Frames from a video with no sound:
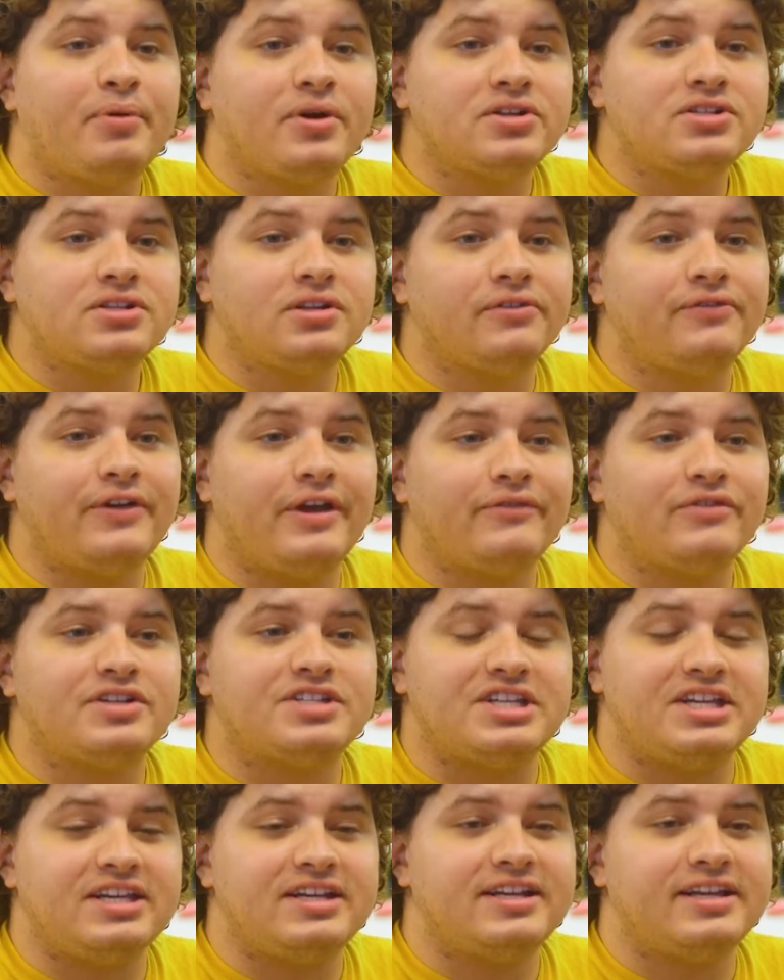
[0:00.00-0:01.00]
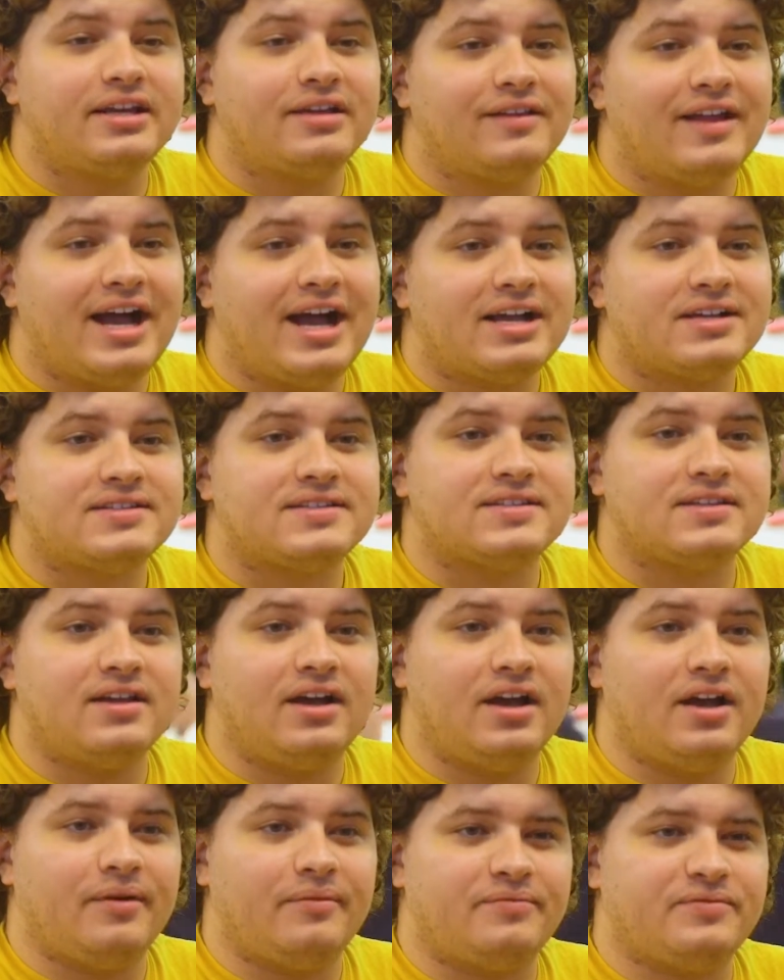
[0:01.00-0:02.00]
personal favorite D&D class,
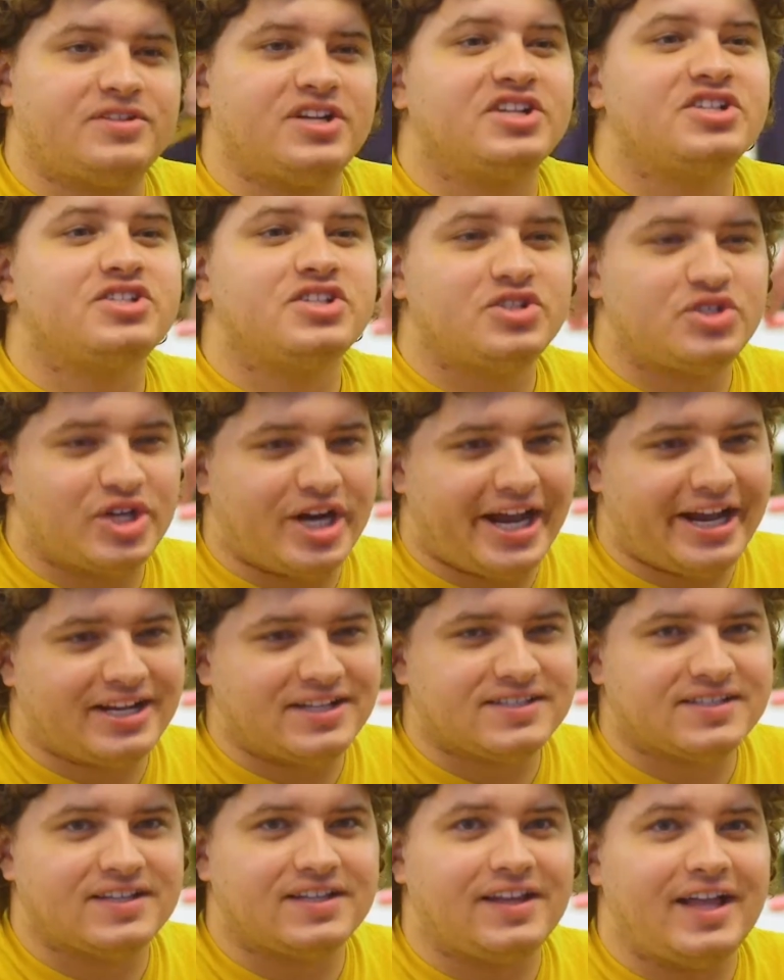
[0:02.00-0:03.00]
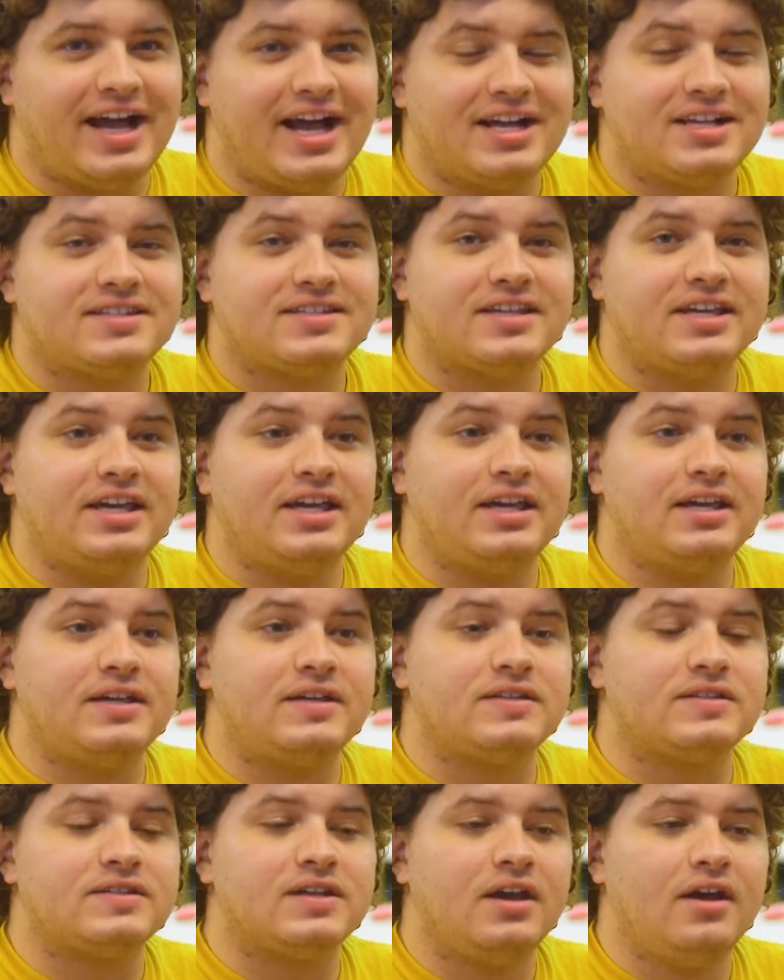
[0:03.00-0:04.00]
Dungeons & Dragons class,
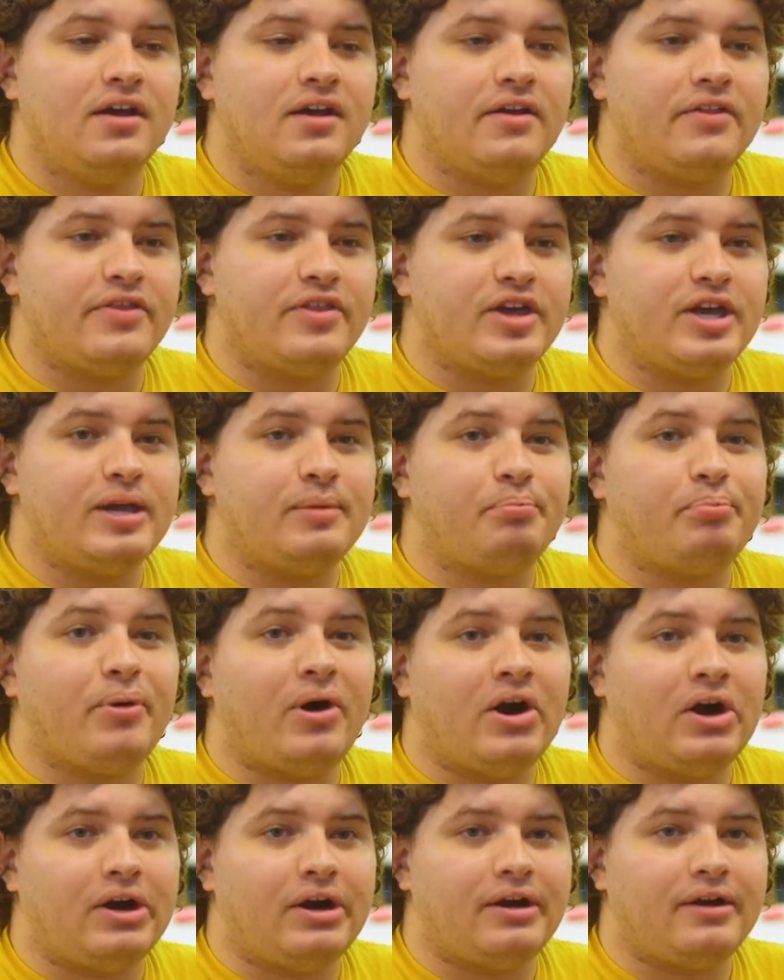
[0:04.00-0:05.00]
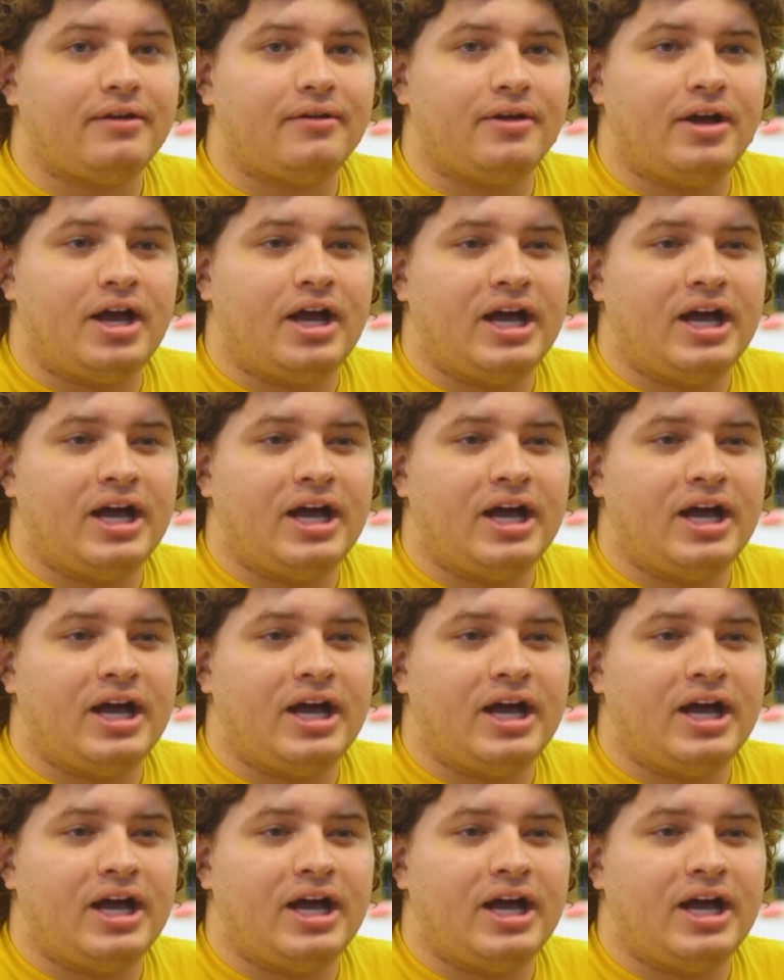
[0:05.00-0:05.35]
is the Bard.